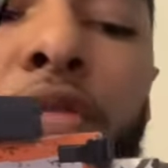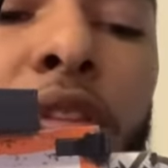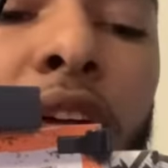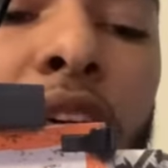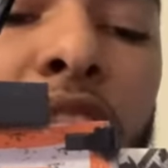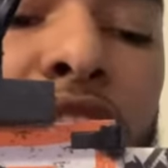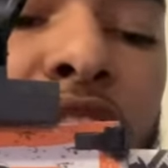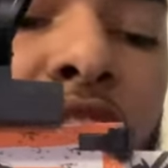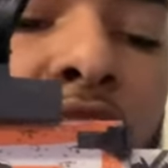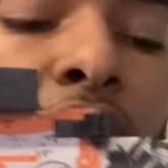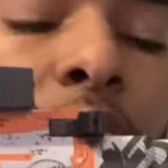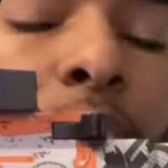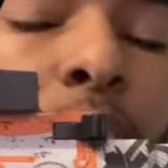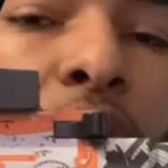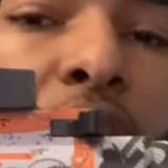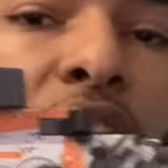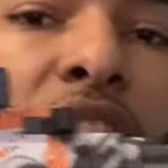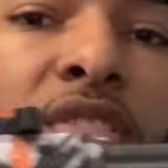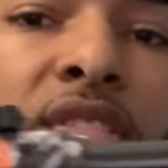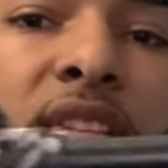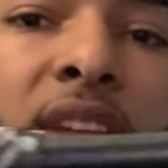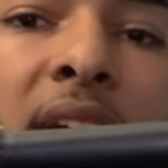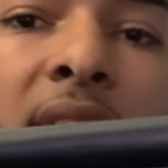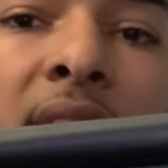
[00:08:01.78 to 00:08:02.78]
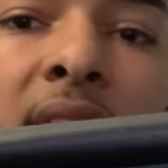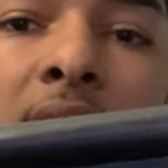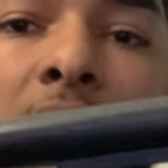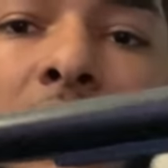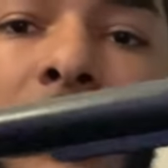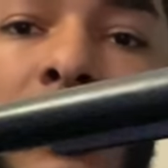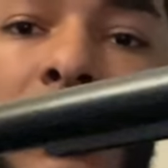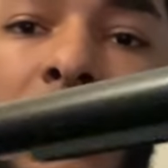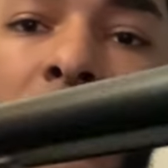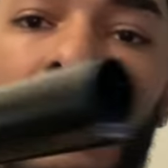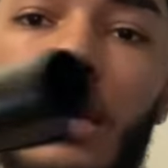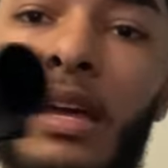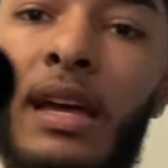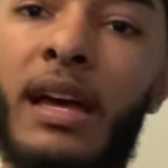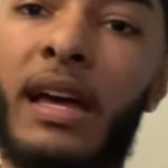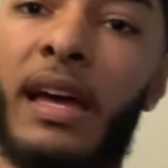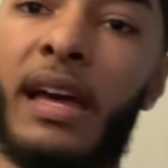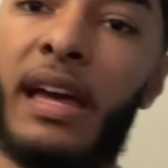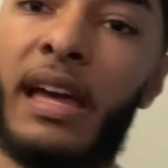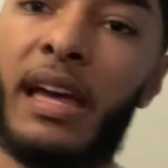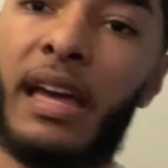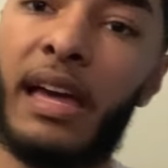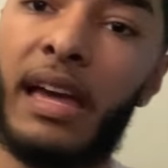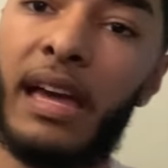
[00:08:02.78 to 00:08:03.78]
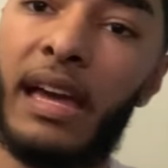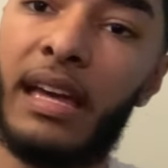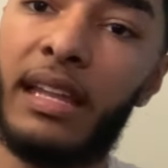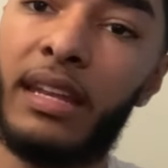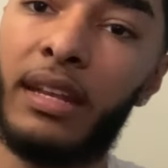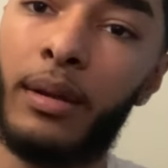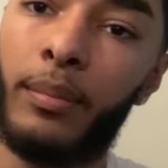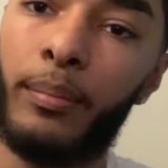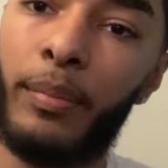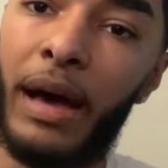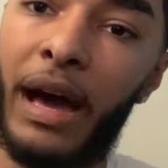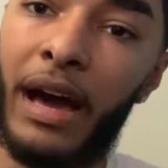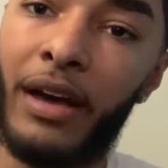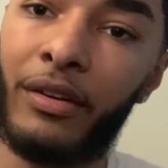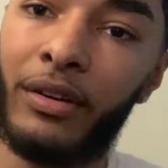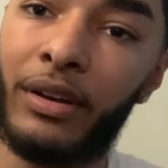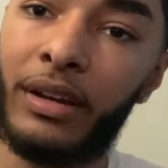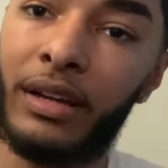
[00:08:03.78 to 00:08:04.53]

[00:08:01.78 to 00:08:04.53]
the adjustable stock, and the battery